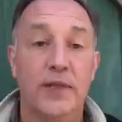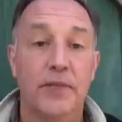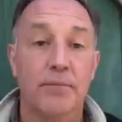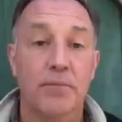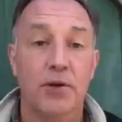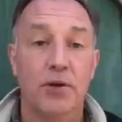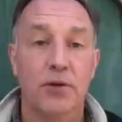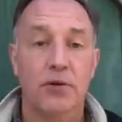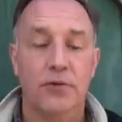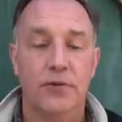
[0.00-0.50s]
to
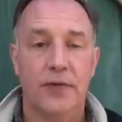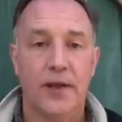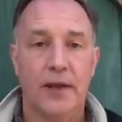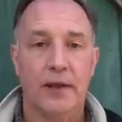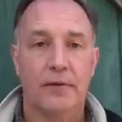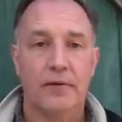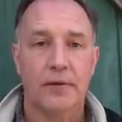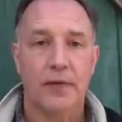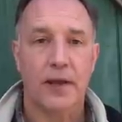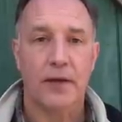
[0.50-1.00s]
move, now
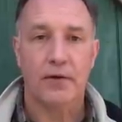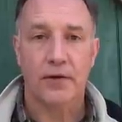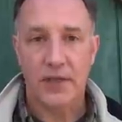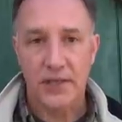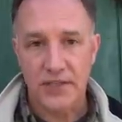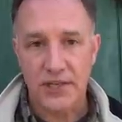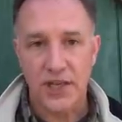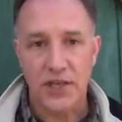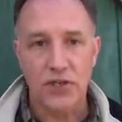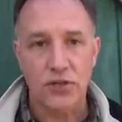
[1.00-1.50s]

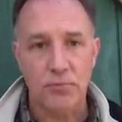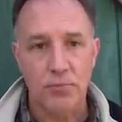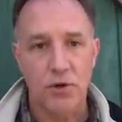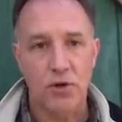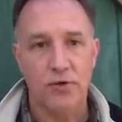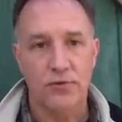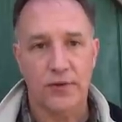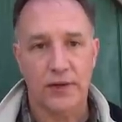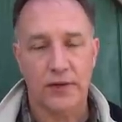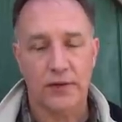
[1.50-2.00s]
continue
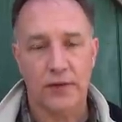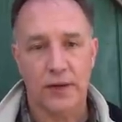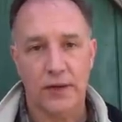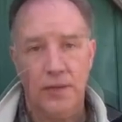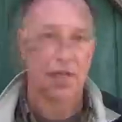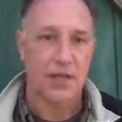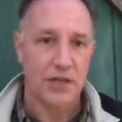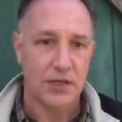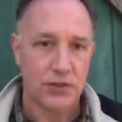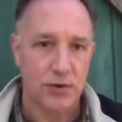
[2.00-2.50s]
moving. Okay.
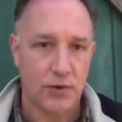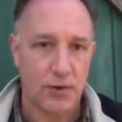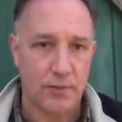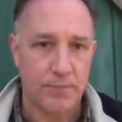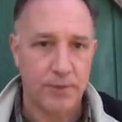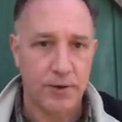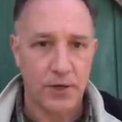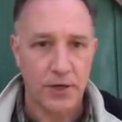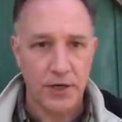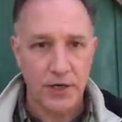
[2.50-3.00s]
So it'll
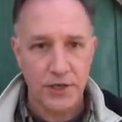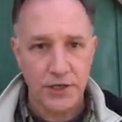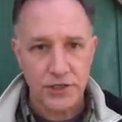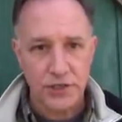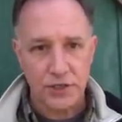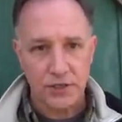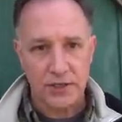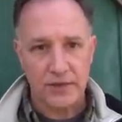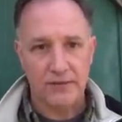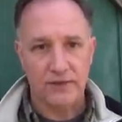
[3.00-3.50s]

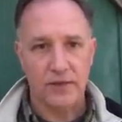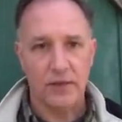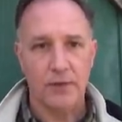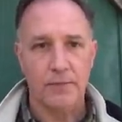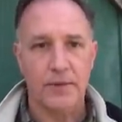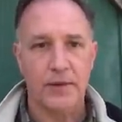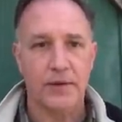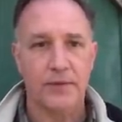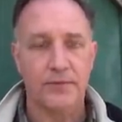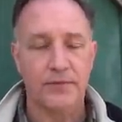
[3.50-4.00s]
push and give a little
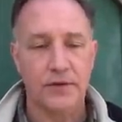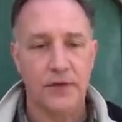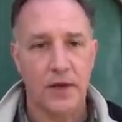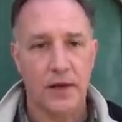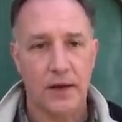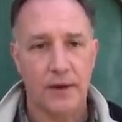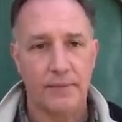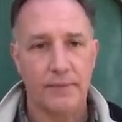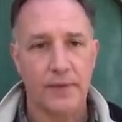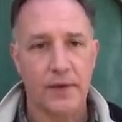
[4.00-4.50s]
bit
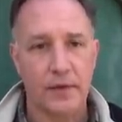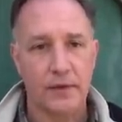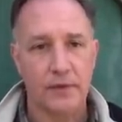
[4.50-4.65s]
of,